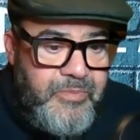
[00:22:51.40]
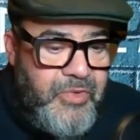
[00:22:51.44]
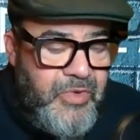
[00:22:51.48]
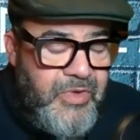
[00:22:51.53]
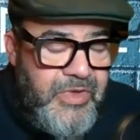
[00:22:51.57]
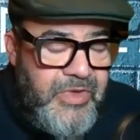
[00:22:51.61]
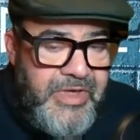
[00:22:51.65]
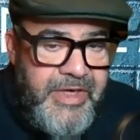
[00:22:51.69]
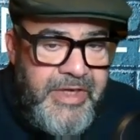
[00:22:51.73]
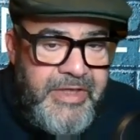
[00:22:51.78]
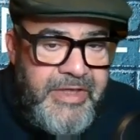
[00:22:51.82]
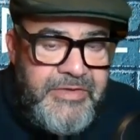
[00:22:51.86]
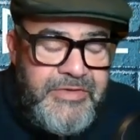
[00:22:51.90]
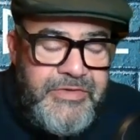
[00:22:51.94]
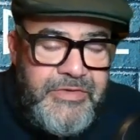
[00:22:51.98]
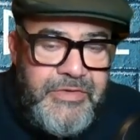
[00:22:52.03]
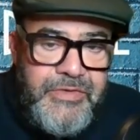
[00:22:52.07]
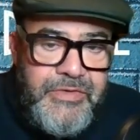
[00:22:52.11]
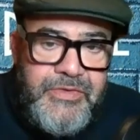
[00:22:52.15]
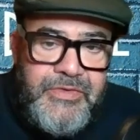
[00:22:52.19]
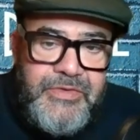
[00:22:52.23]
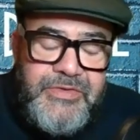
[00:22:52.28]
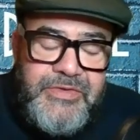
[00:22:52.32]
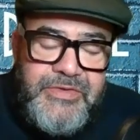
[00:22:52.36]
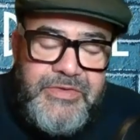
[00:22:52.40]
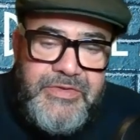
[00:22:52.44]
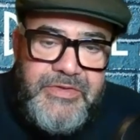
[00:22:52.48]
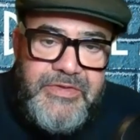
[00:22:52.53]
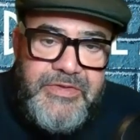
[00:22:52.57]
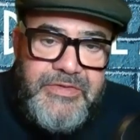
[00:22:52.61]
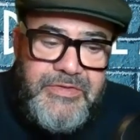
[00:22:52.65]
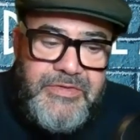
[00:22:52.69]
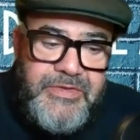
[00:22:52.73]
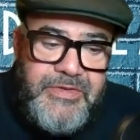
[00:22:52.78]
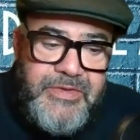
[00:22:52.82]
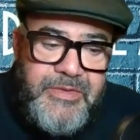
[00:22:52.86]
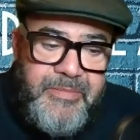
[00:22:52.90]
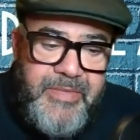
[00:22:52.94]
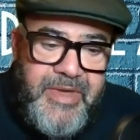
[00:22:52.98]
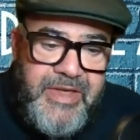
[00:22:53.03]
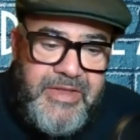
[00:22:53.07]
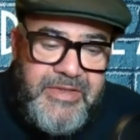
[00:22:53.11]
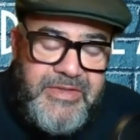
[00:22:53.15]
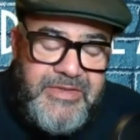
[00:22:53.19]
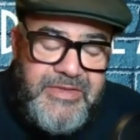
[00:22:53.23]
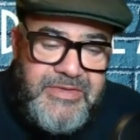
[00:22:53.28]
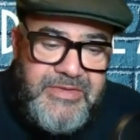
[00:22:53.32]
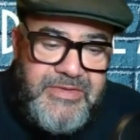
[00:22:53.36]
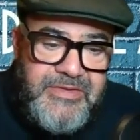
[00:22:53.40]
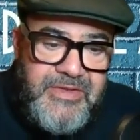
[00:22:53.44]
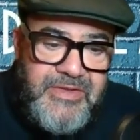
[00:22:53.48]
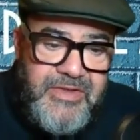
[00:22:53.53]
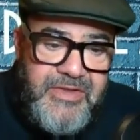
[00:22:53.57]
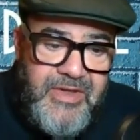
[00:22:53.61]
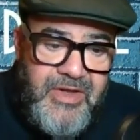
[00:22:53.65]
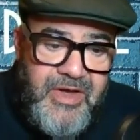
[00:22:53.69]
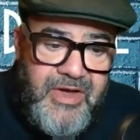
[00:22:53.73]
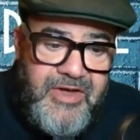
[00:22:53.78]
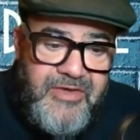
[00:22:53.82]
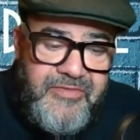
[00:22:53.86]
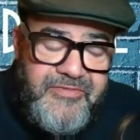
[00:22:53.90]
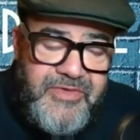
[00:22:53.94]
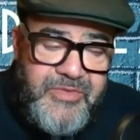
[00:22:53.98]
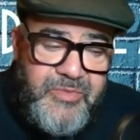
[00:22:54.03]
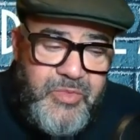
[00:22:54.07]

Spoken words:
put an end to the man's life.